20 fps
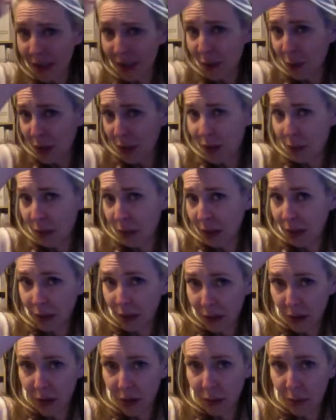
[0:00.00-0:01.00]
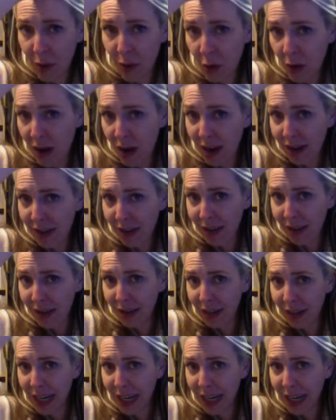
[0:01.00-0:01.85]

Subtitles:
the ones with the little mohawks on their